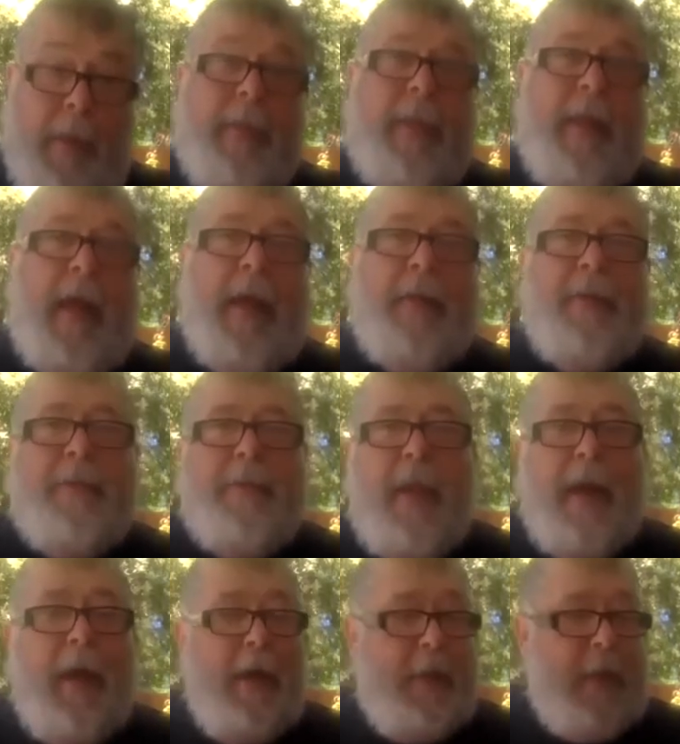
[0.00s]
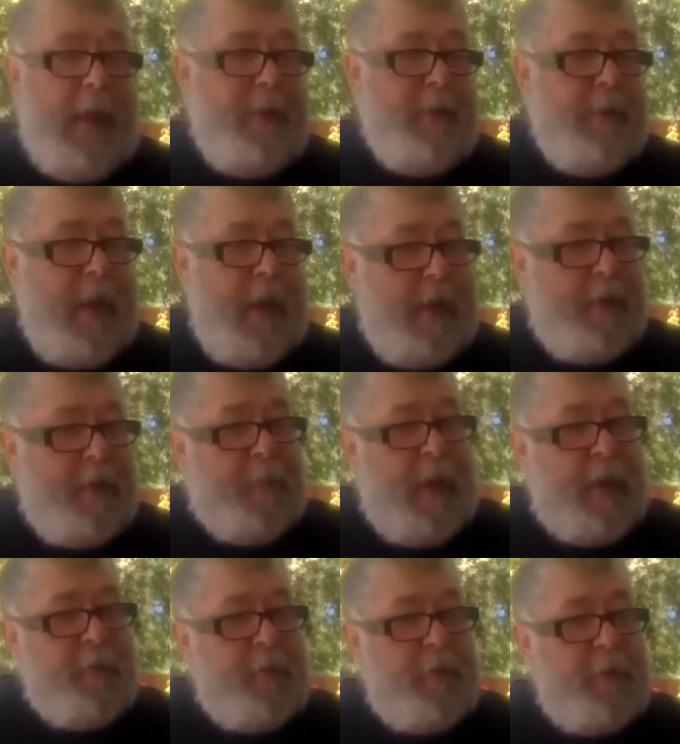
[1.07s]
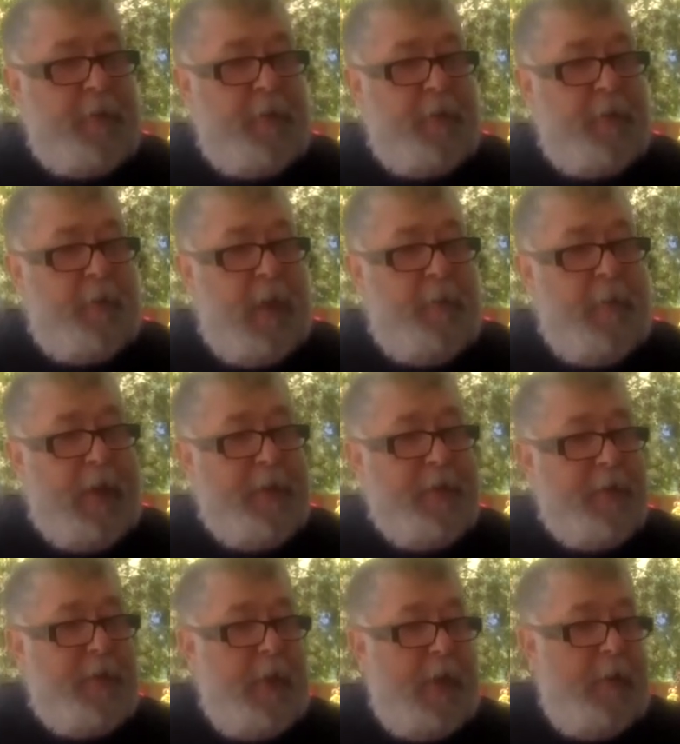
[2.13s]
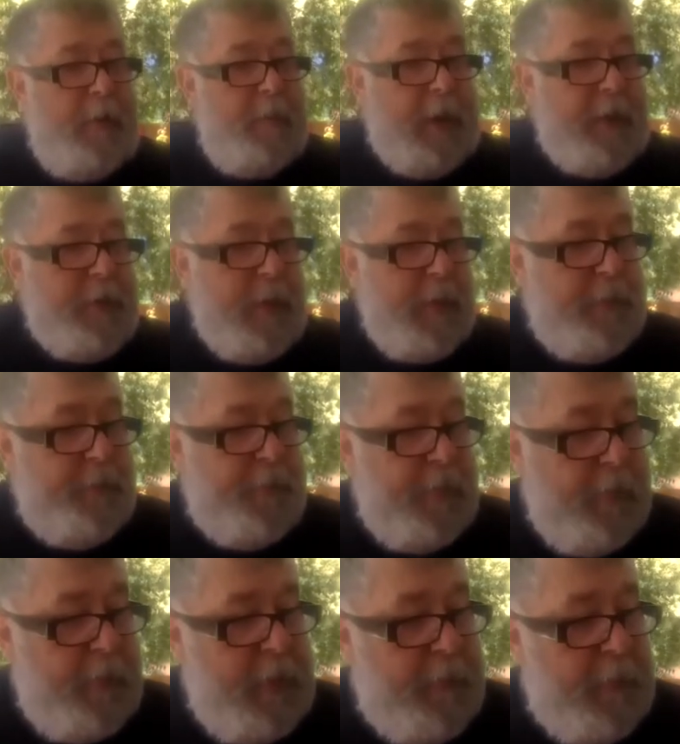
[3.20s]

That's yeah, that's kind of special too. That makes uh, makes yeah. us feel even